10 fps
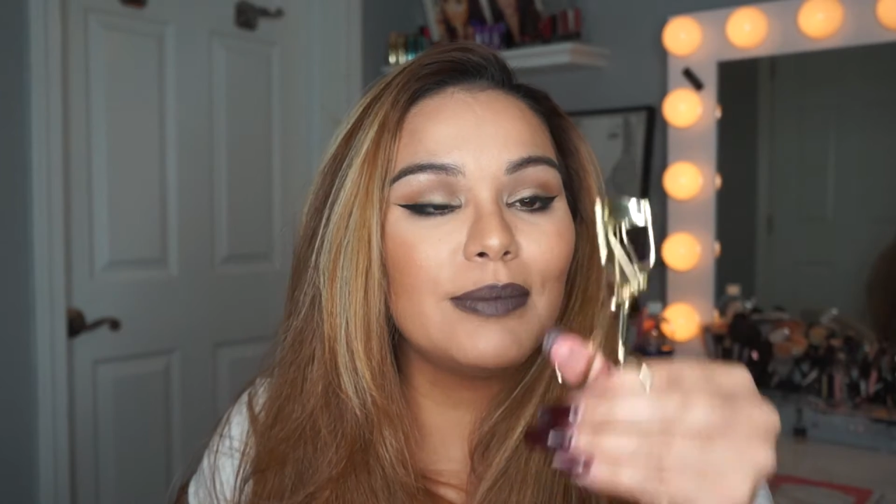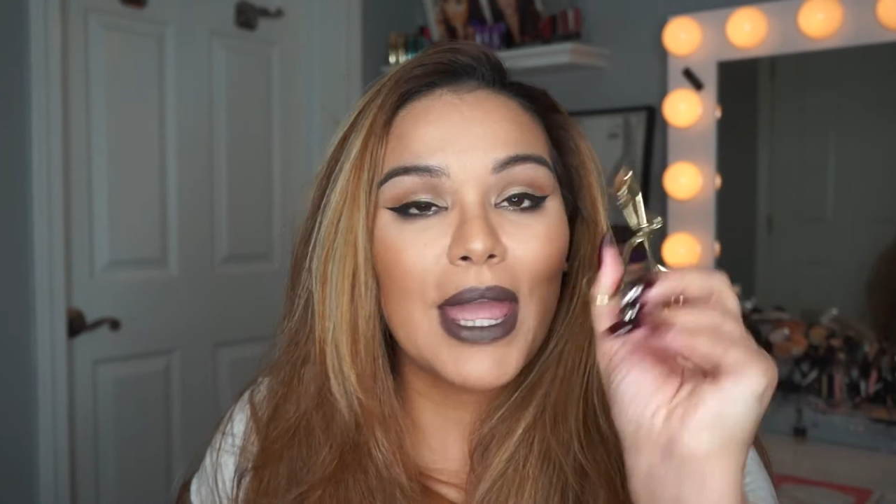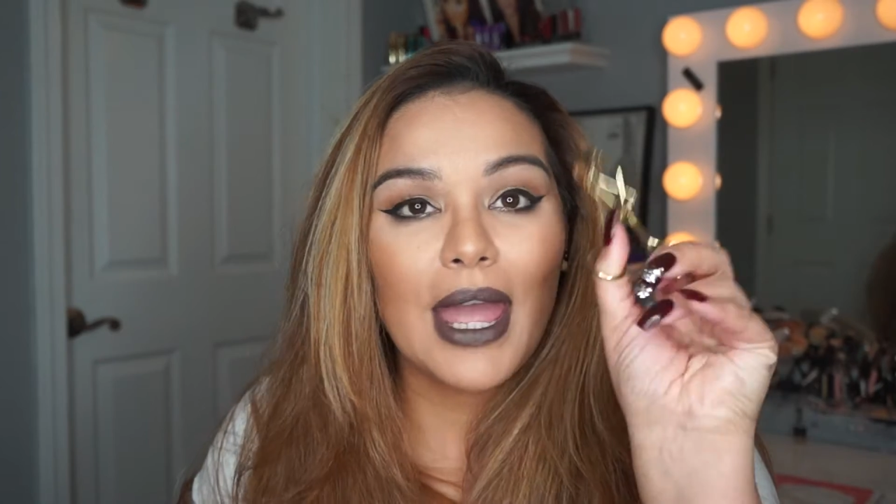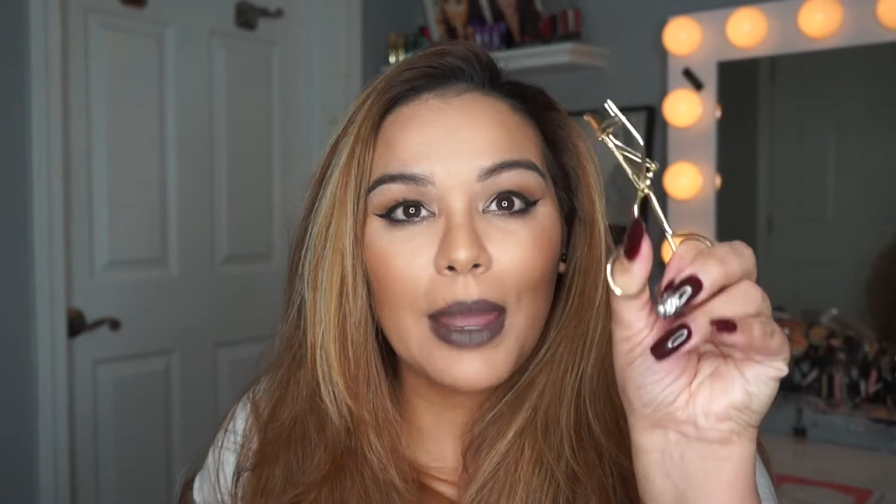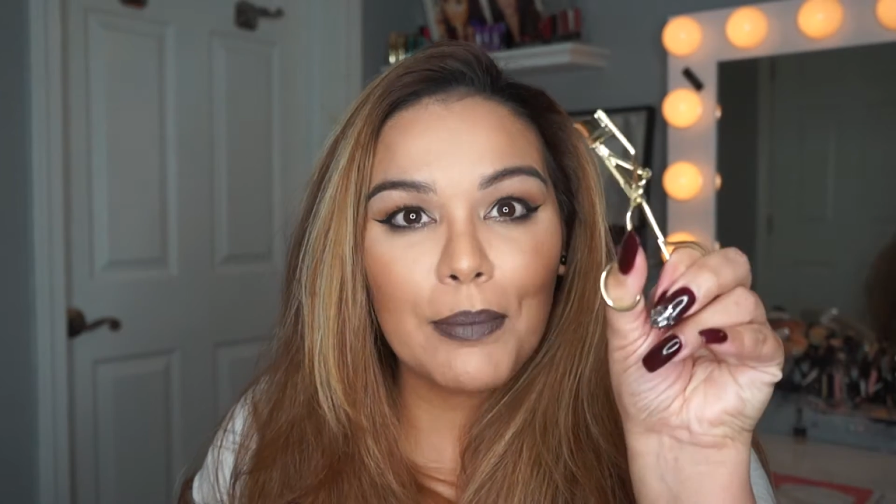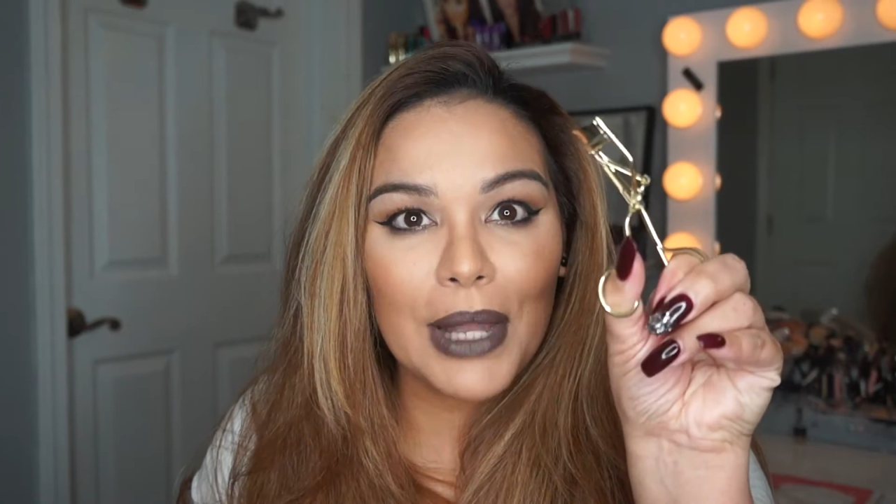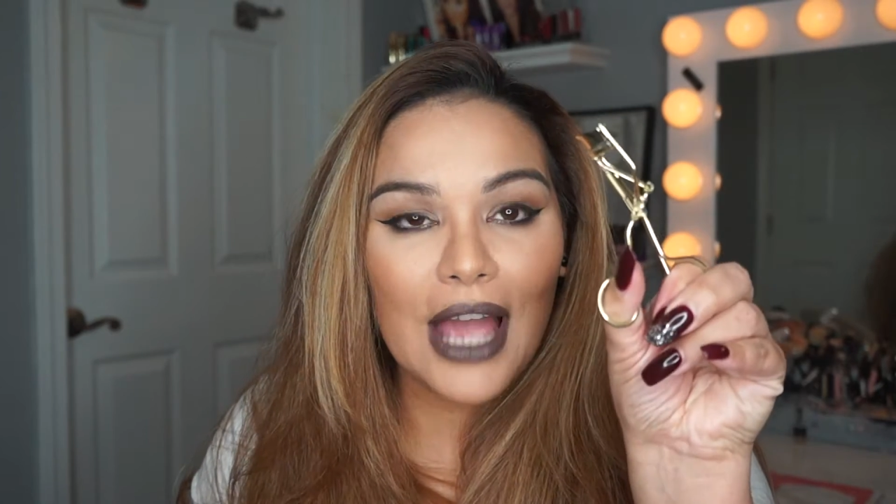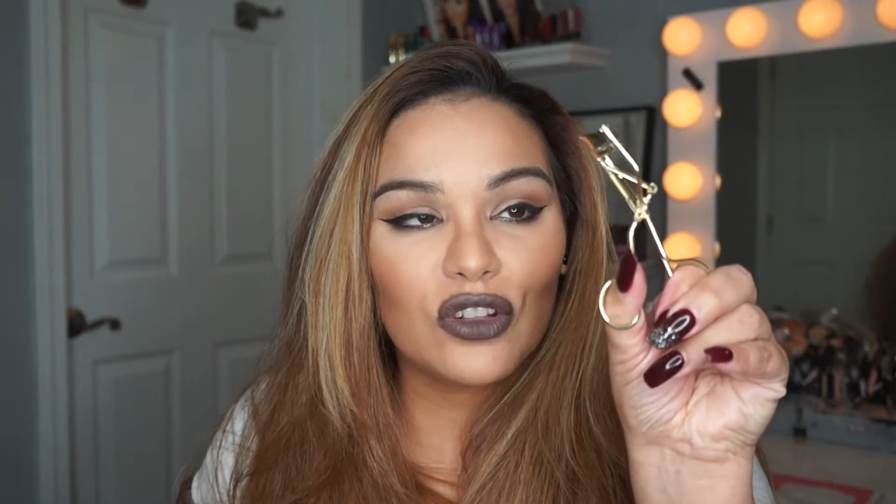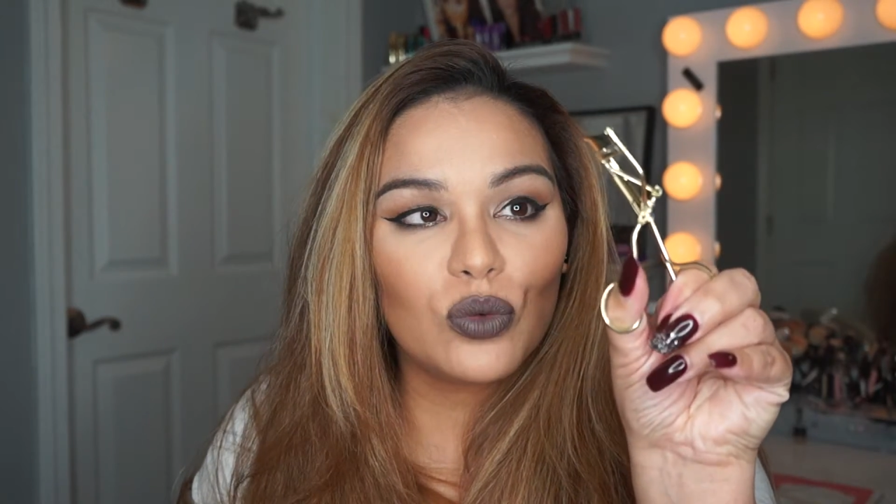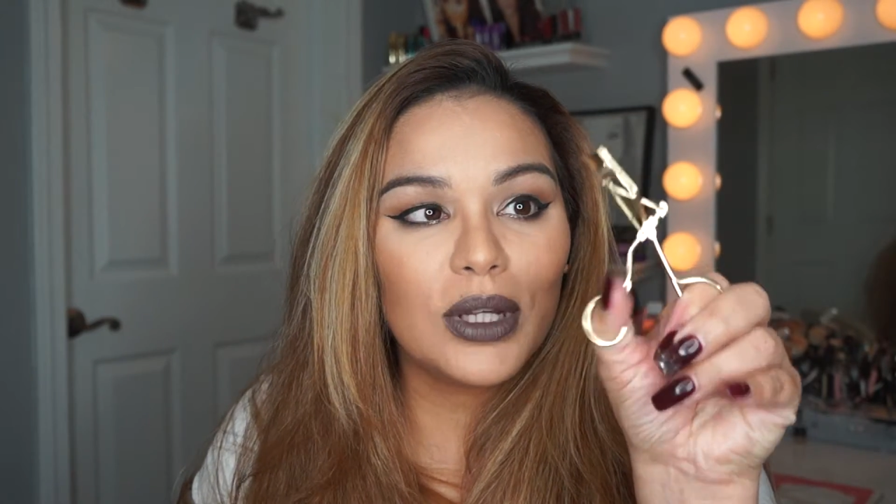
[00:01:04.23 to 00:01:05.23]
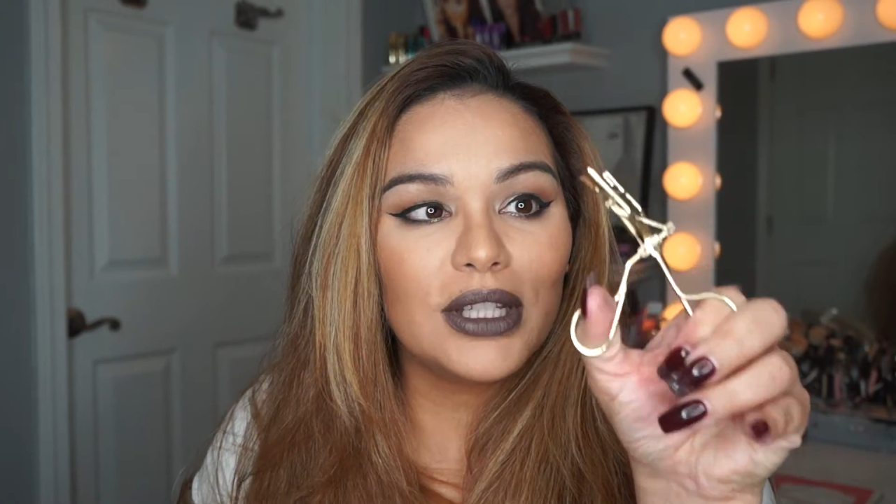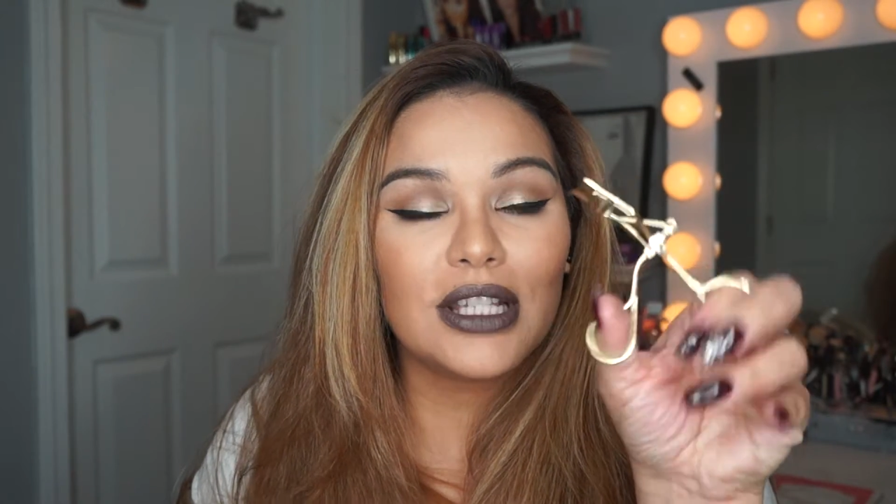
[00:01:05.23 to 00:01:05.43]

is my M lash one.